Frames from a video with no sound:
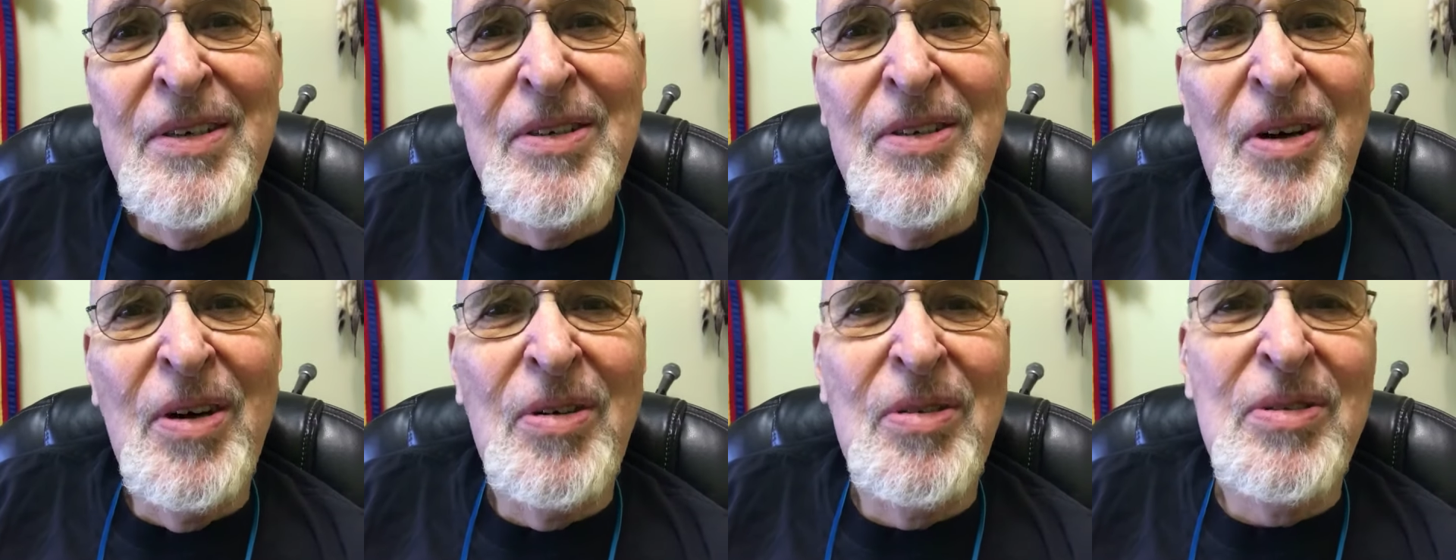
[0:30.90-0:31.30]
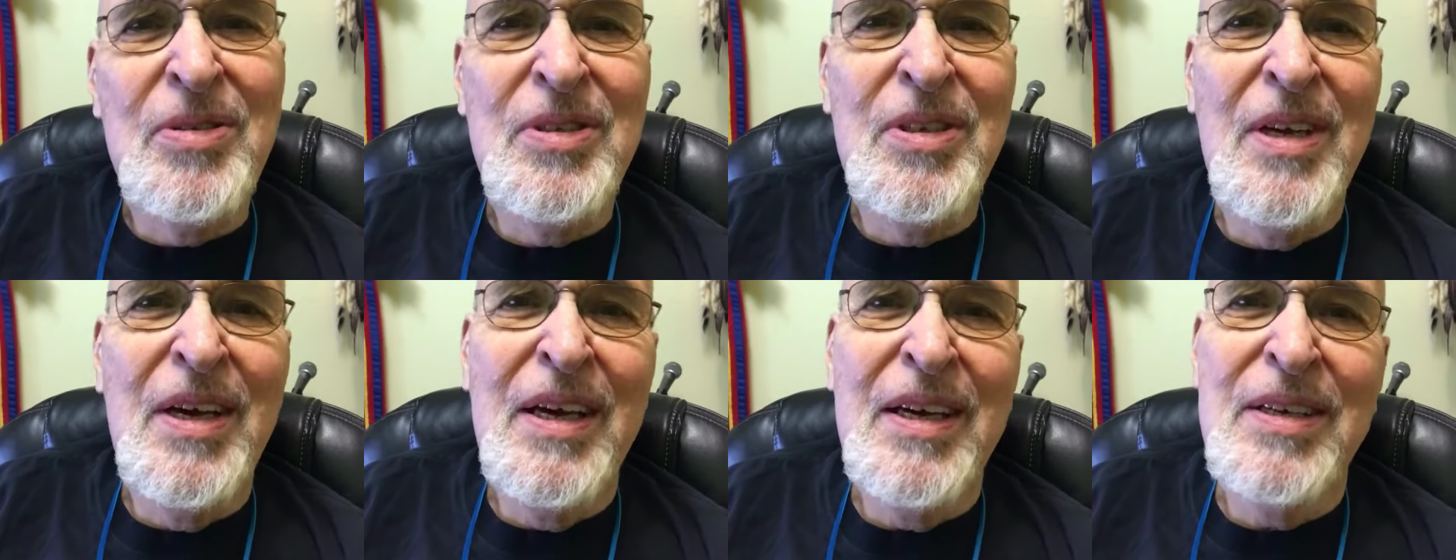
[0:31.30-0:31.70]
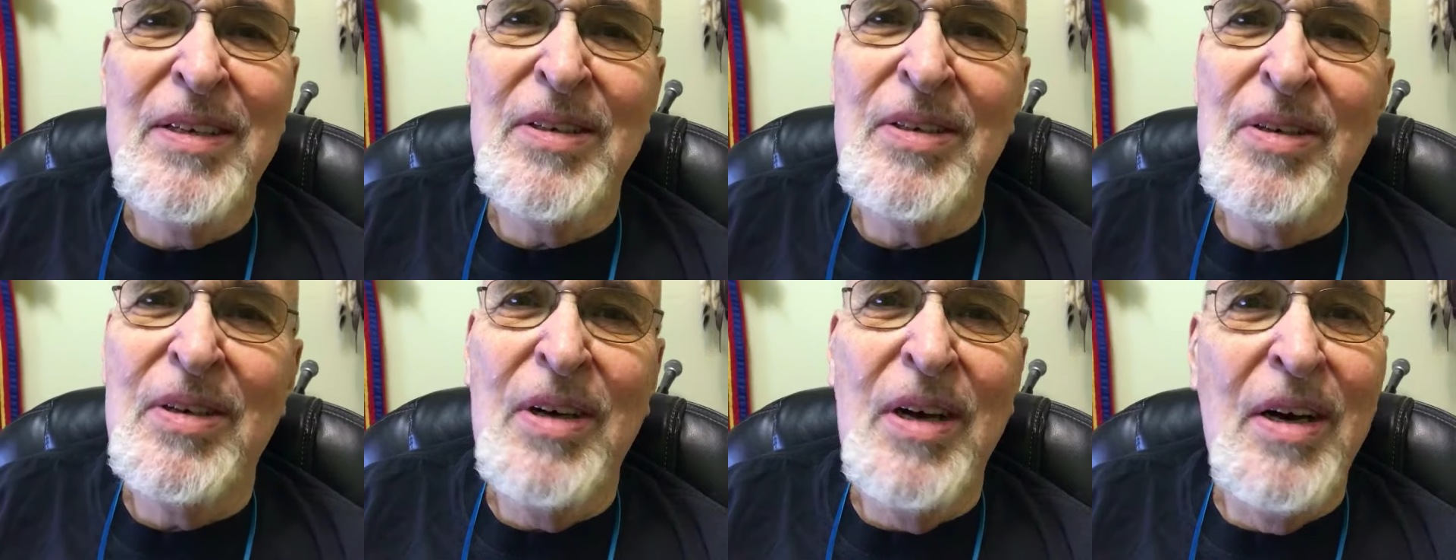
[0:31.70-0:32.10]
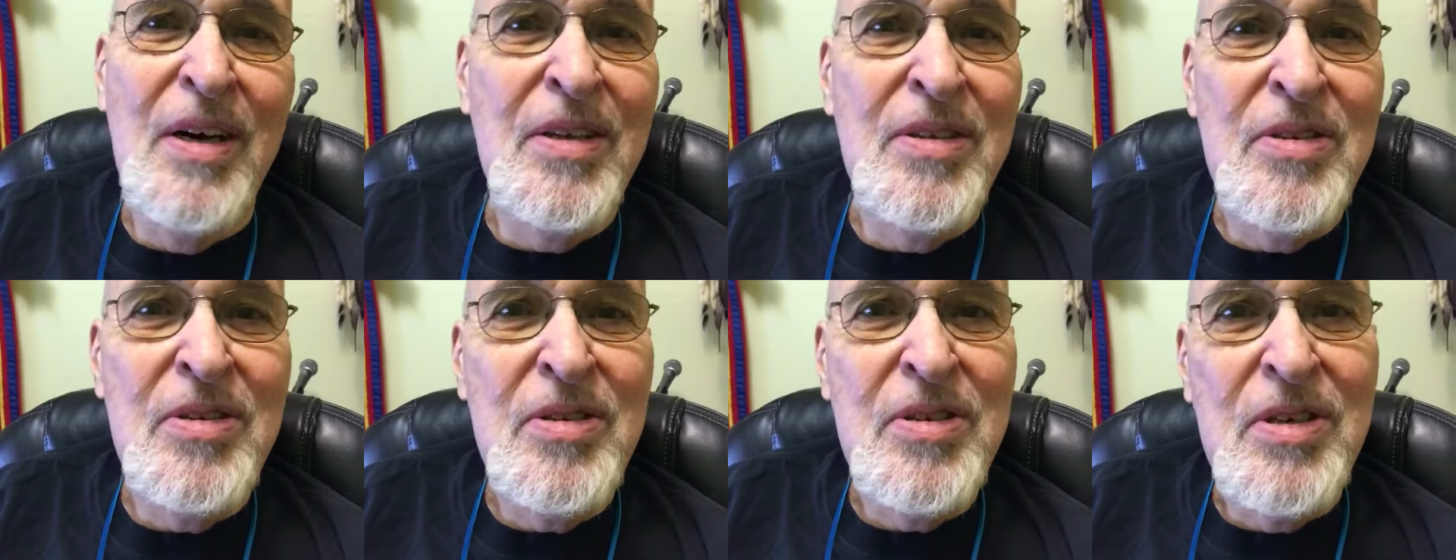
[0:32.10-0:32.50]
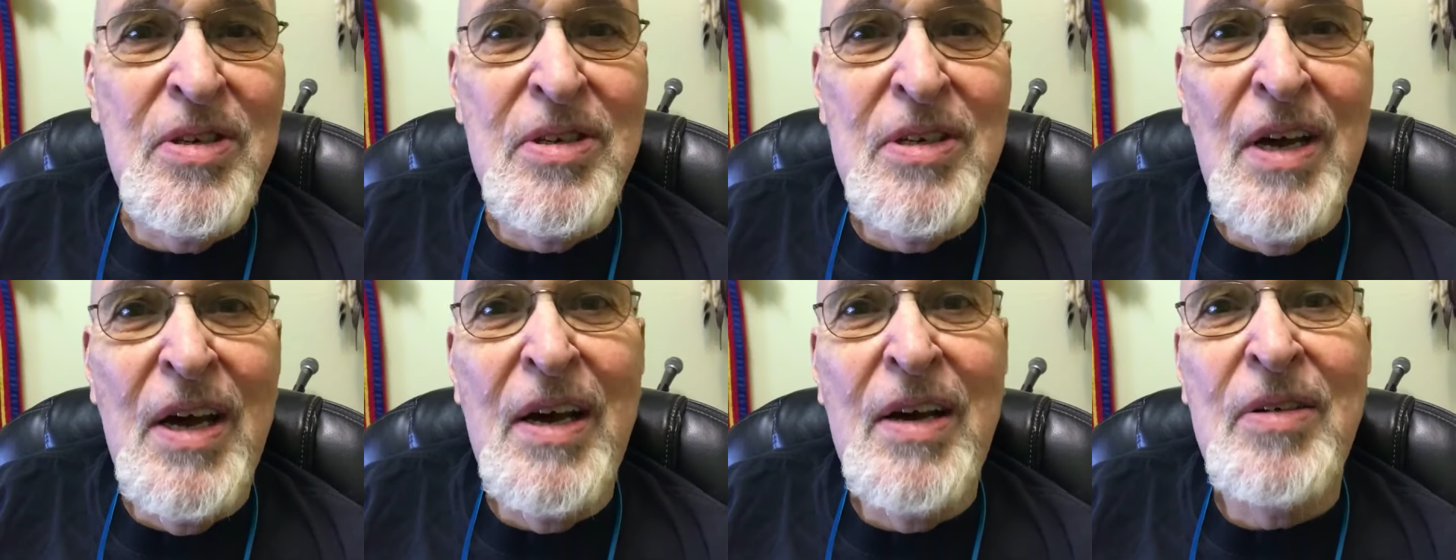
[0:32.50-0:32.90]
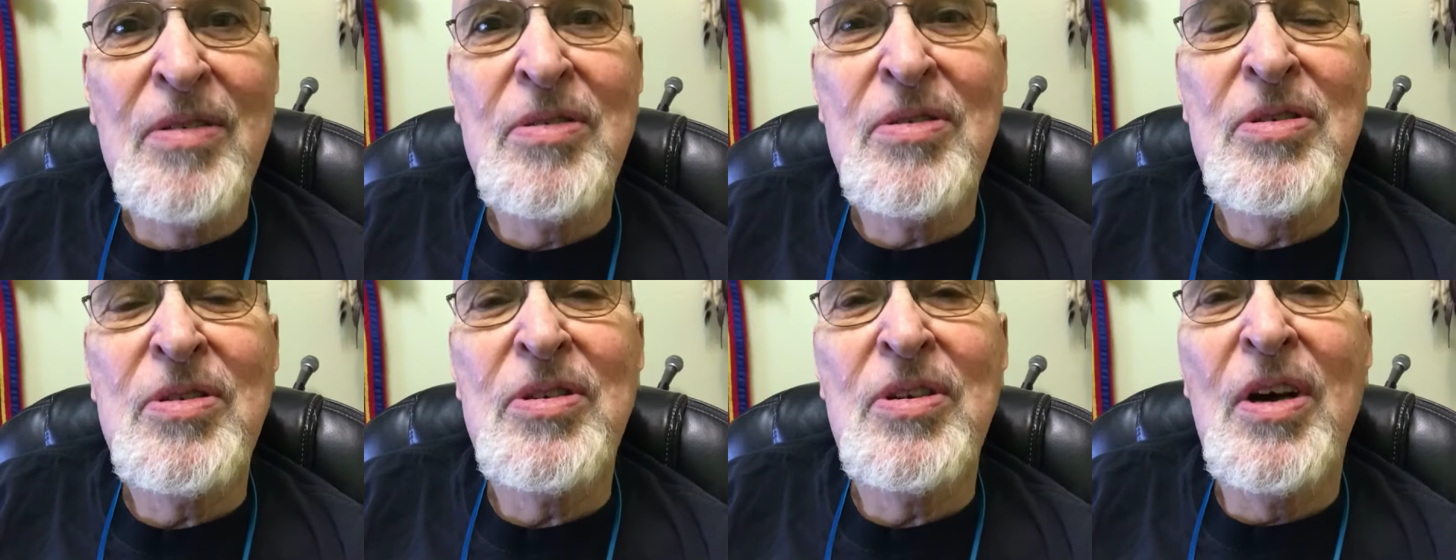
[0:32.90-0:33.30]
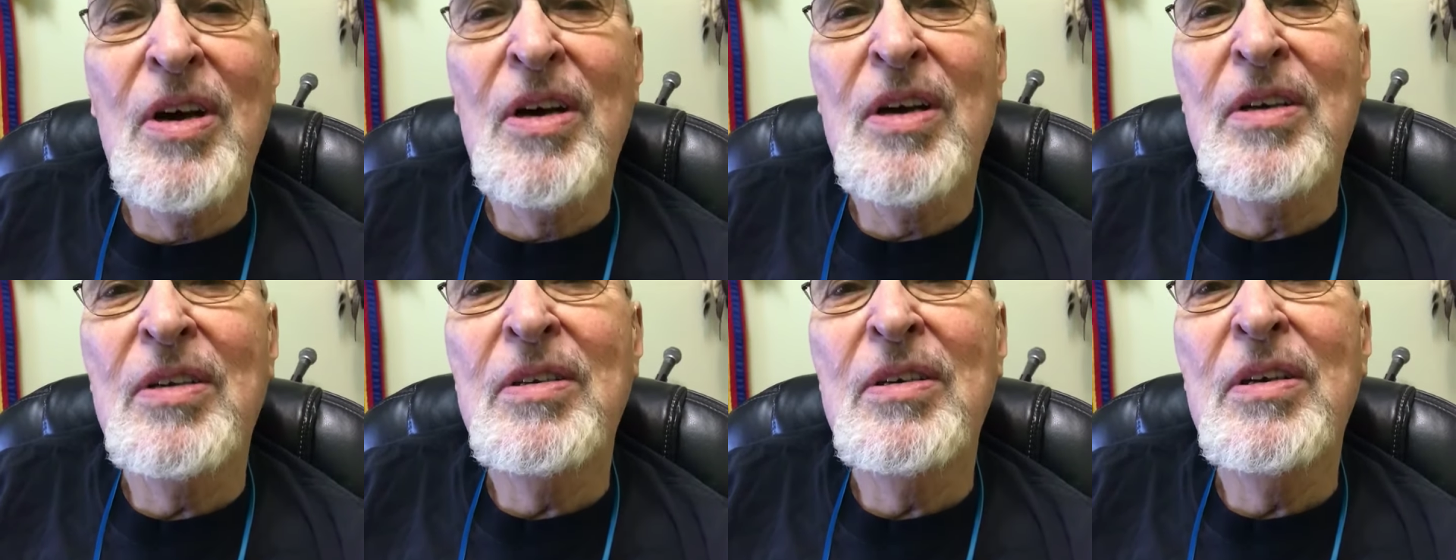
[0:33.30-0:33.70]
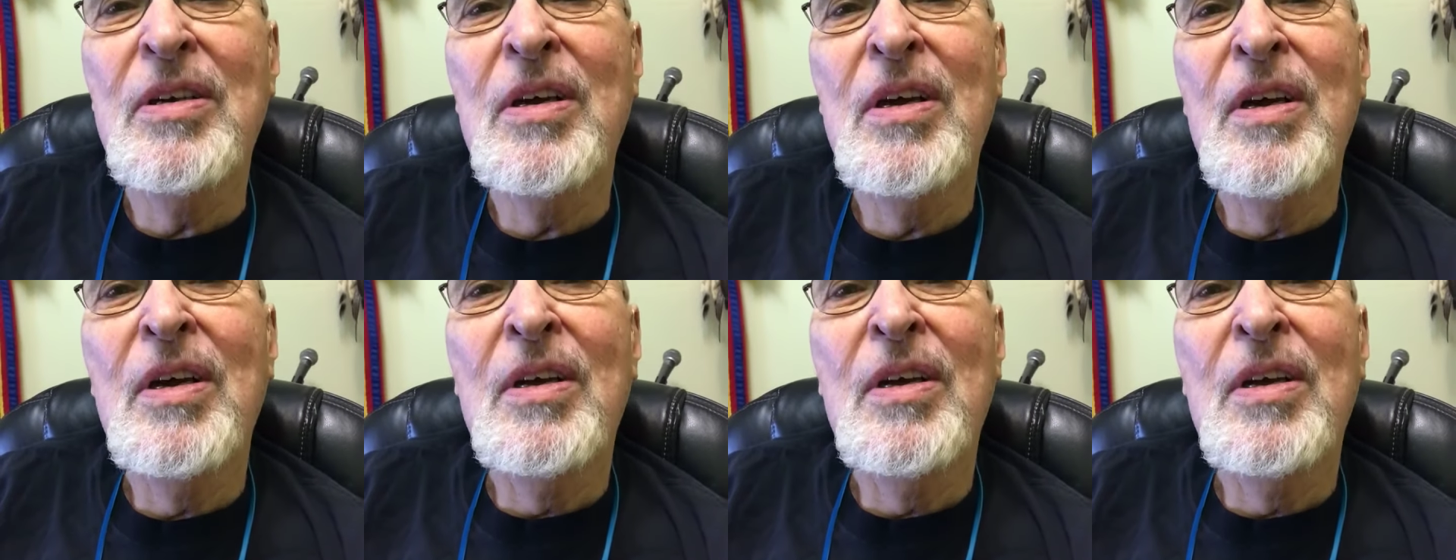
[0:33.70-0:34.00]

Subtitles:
"Don't take your guns to town, son.